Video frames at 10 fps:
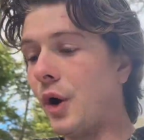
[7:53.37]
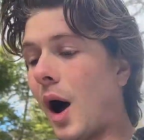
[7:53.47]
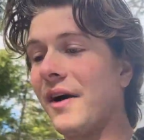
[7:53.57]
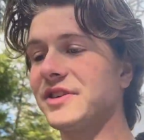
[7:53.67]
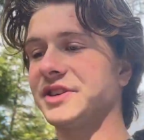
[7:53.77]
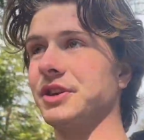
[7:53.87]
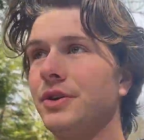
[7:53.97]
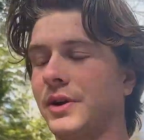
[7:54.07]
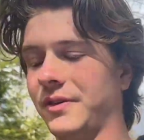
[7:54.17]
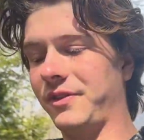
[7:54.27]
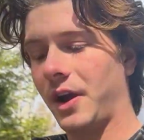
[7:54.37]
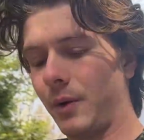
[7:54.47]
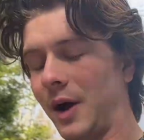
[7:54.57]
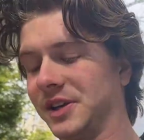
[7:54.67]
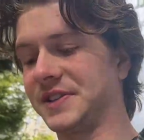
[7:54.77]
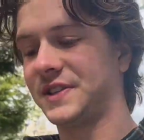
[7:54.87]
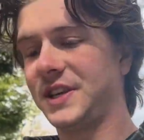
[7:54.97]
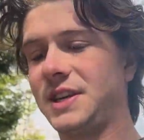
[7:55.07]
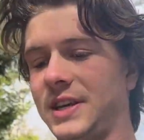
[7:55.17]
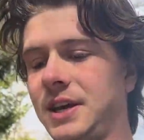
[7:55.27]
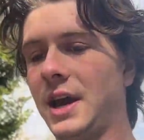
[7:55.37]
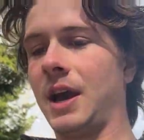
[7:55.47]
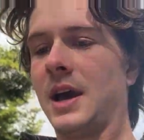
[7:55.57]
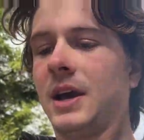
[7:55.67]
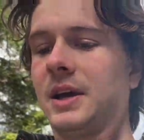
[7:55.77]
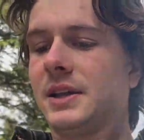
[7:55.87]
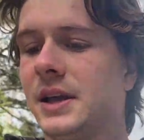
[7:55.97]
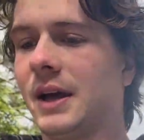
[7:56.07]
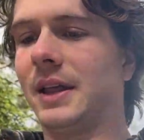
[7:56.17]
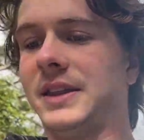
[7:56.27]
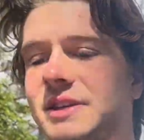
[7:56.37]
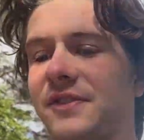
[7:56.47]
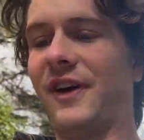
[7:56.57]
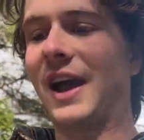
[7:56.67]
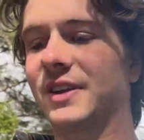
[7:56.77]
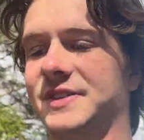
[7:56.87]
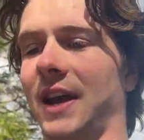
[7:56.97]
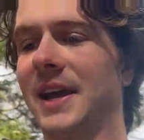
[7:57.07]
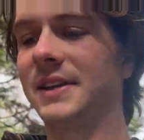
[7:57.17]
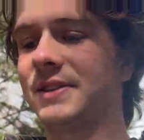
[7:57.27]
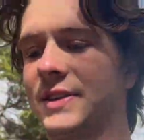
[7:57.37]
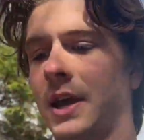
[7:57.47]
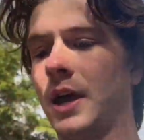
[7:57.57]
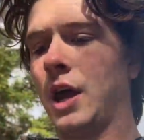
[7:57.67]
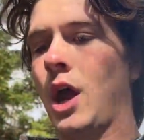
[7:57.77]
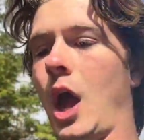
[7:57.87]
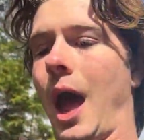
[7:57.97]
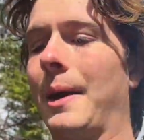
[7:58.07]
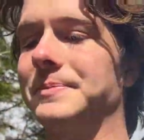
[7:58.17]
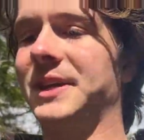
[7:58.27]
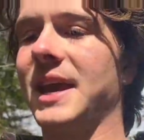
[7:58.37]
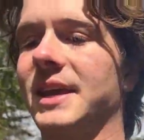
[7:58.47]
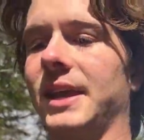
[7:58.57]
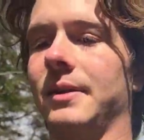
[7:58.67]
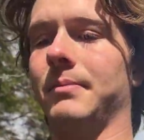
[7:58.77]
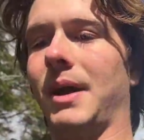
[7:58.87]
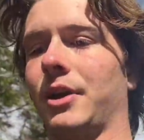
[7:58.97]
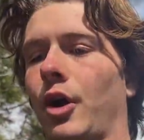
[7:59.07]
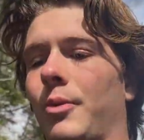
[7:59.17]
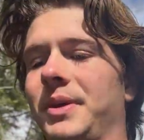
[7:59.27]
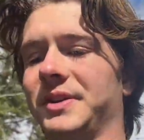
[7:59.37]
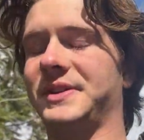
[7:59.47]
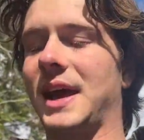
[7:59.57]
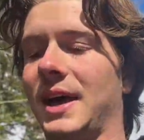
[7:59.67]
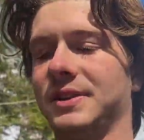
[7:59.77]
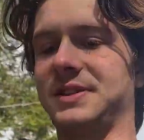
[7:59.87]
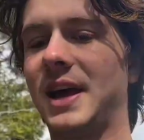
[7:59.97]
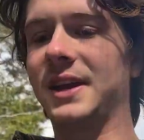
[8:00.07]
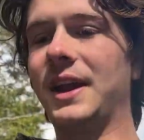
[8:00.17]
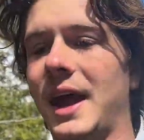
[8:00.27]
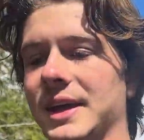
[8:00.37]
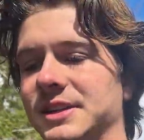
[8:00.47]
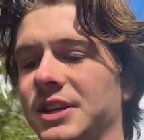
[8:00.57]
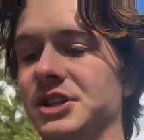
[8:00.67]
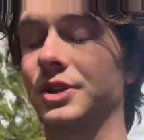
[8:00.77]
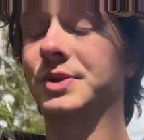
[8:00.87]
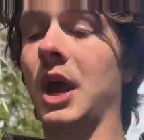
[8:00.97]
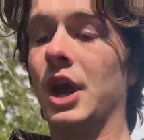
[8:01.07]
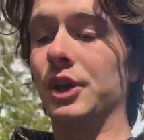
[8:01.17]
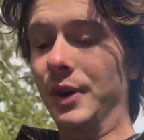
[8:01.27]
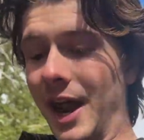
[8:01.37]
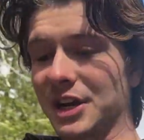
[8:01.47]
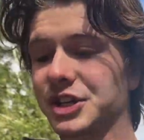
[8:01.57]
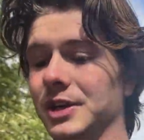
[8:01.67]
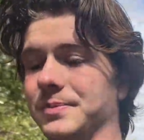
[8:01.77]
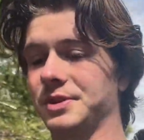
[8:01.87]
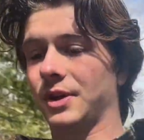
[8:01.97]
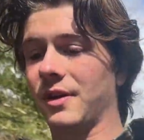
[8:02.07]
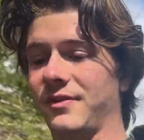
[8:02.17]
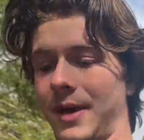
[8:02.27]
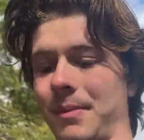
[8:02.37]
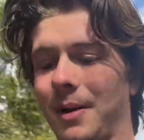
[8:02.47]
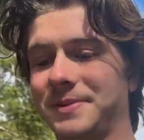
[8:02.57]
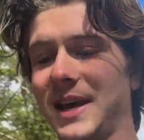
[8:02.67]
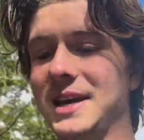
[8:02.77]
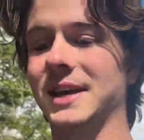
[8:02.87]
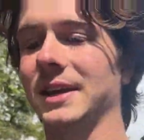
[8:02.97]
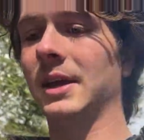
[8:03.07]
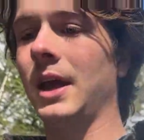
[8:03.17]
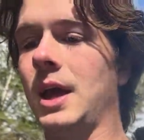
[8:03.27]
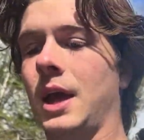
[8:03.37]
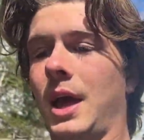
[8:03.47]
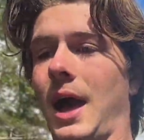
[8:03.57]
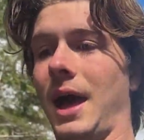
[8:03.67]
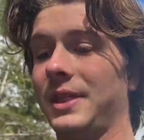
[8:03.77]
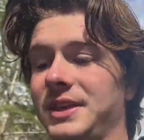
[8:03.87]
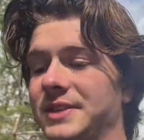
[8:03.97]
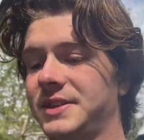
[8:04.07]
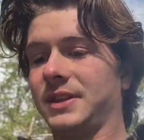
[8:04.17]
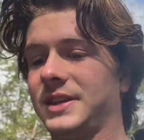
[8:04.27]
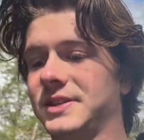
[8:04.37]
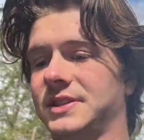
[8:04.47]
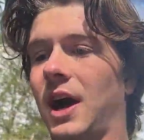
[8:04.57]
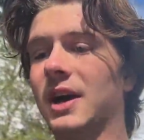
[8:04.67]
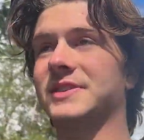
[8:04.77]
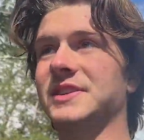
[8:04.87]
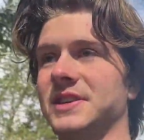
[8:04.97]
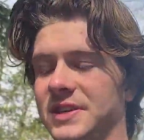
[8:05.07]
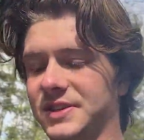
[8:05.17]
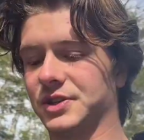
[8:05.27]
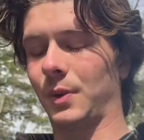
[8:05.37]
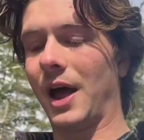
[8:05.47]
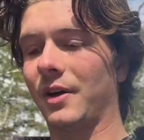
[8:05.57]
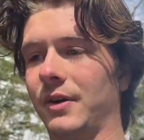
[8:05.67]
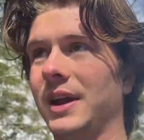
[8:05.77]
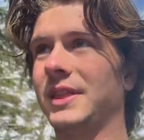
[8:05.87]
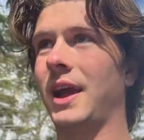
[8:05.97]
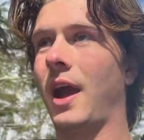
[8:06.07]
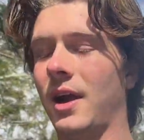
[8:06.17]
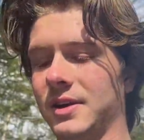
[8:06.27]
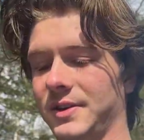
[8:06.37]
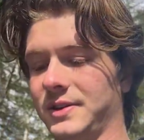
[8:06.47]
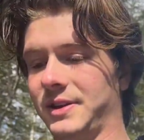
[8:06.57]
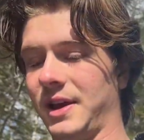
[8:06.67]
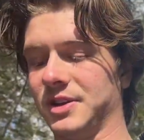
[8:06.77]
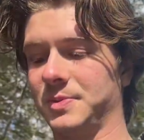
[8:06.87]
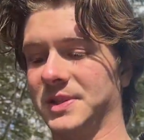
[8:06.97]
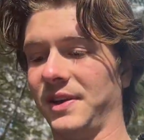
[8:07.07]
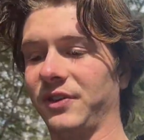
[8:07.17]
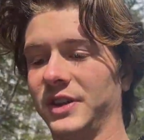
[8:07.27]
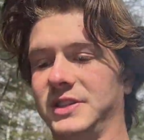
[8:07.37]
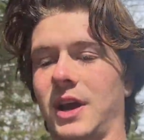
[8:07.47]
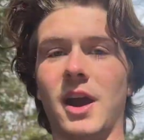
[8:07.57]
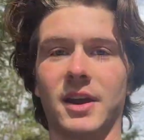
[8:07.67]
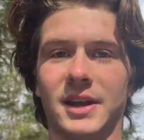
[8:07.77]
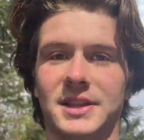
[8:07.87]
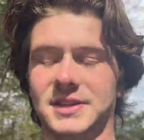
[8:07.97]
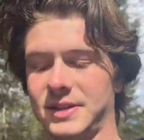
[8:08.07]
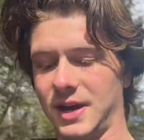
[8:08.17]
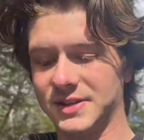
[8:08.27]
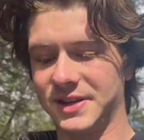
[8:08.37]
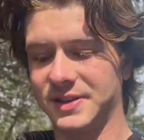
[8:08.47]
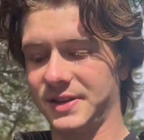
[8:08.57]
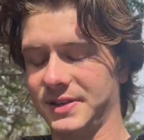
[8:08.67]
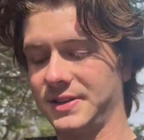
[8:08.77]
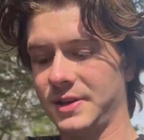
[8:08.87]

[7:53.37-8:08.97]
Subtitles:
obviously you can very well see these phagocytes uptaking microbial cells, and dying tissues. You can actually observe them uptaking these toxicities as well, right? They are specifically targeting these toxicities.